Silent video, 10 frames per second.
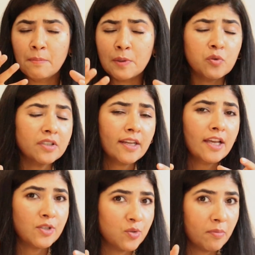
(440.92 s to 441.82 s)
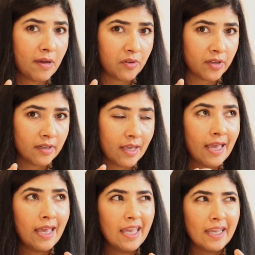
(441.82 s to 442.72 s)
But what can I do about it?
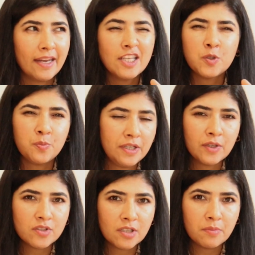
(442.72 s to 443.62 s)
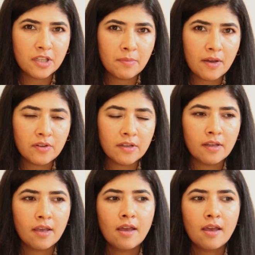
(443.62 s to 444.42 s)
Can I speak to somebody about it?